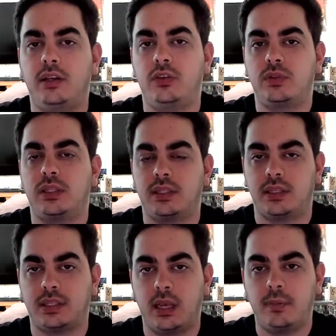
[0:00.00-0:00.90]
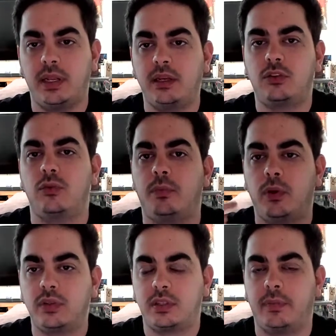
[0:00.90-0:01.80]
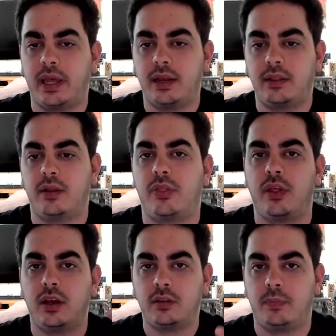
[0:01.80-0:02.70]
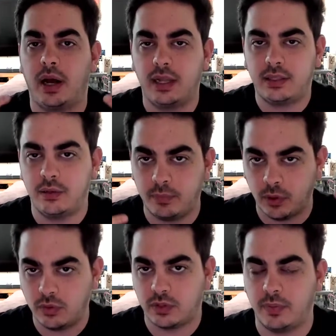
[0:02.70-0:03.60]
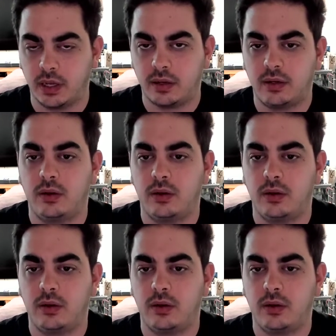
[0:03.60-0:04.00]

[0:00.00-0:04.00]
uses the same link to post back the third-party postback.